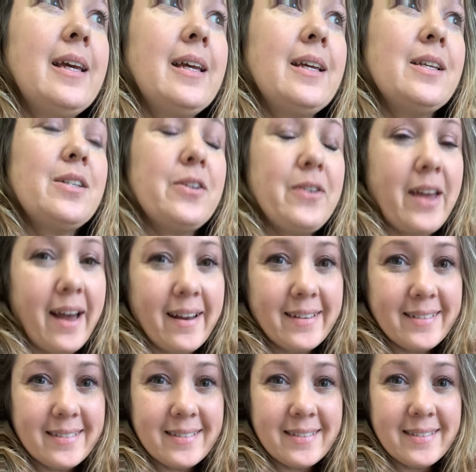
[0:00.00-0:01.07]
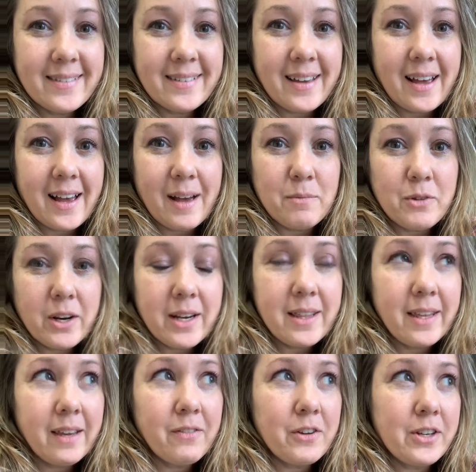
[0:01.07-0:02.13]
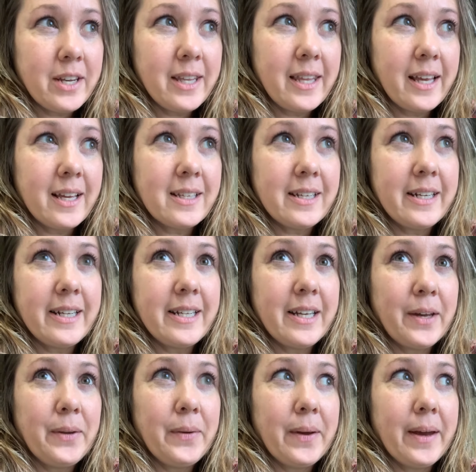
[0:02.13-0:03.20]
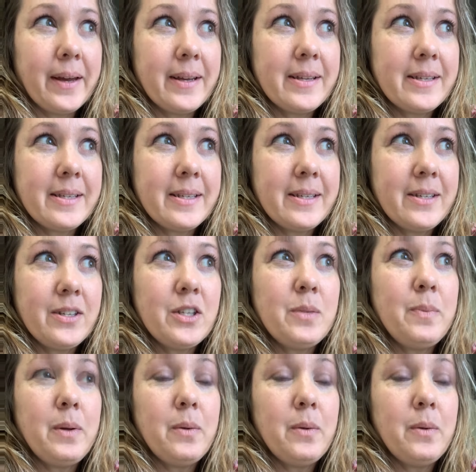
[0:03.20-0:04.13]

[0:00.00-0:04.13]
so yeah, I'm trying to think if there's anything else I need to tell you guys. Just be